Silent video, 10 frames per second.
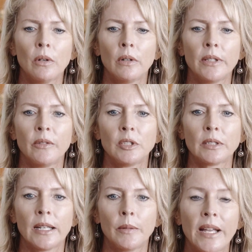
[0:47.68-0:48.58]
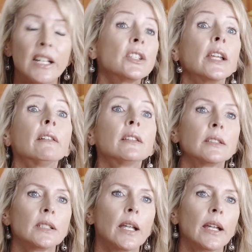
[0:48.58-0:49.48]
Oh, they've had a
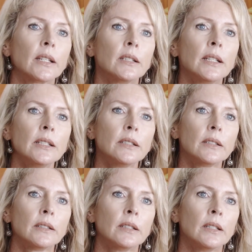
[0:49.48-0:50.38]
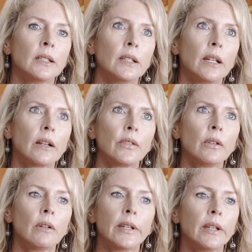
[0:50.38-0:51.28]
terrorist attack in London. And I
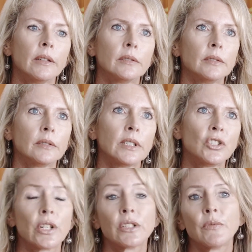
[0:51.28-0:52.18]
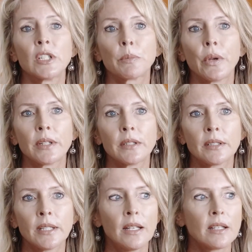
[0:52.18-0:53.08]
said, oh yeah. And she goes, have you spoken to
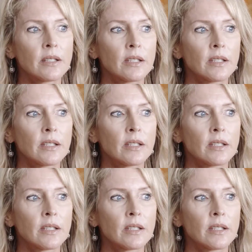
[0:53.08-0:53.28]
Sarz?